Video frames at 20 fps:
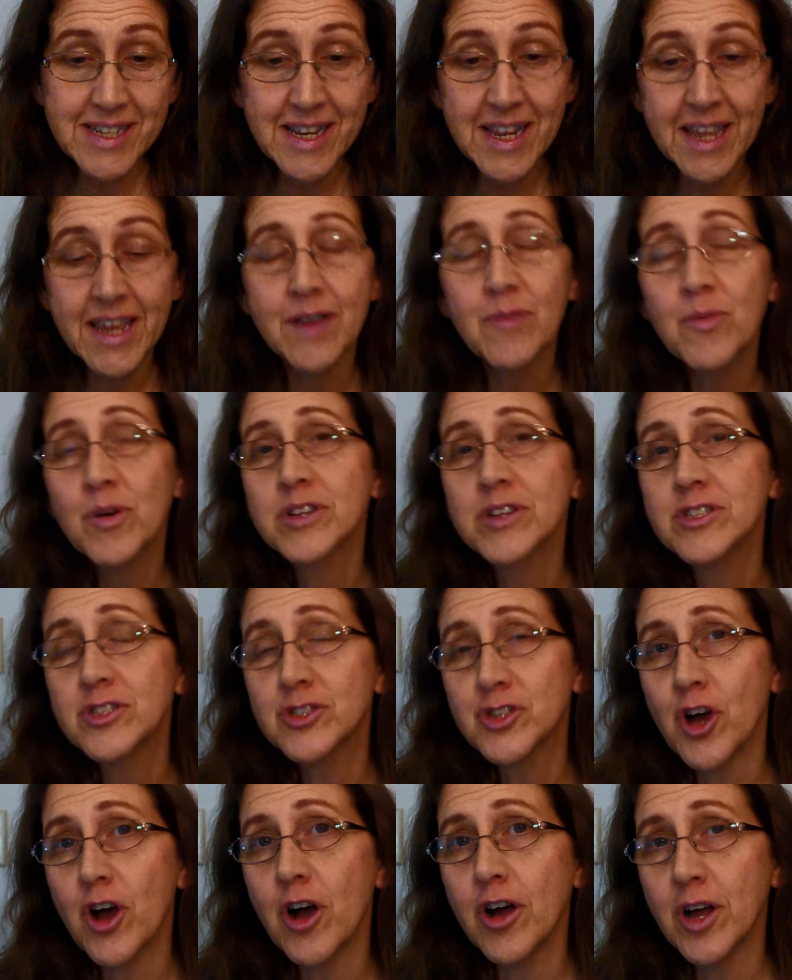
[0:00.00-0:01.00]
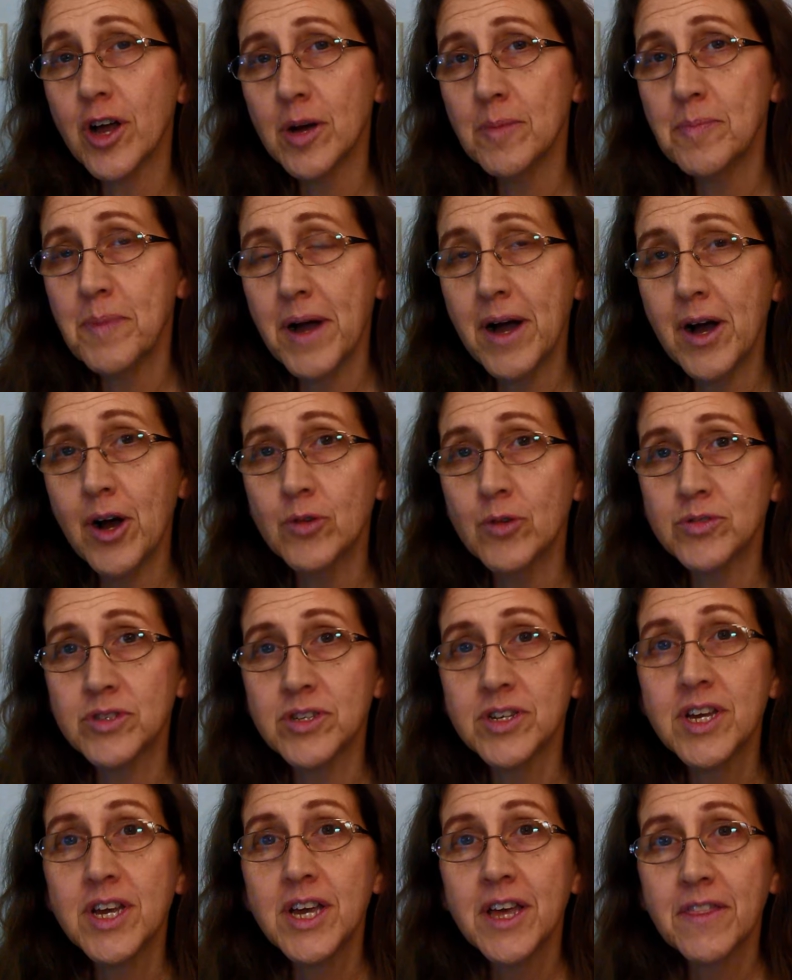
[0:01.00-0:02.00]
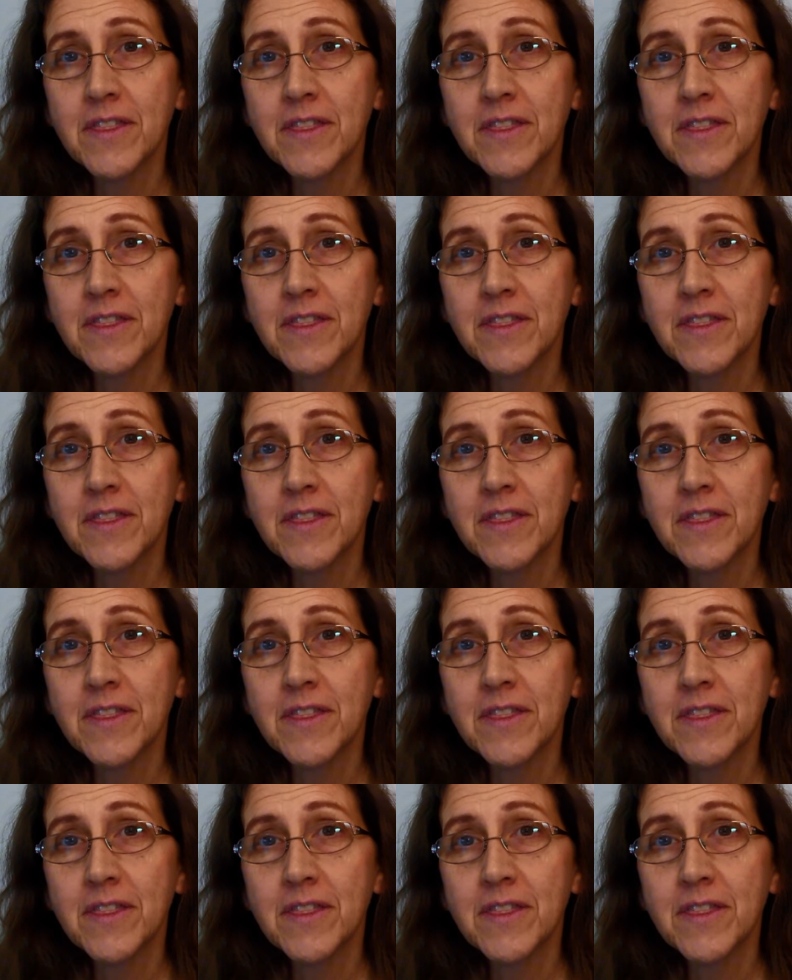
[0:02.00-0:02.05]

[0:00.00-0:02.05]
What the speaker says: Today I want to talk about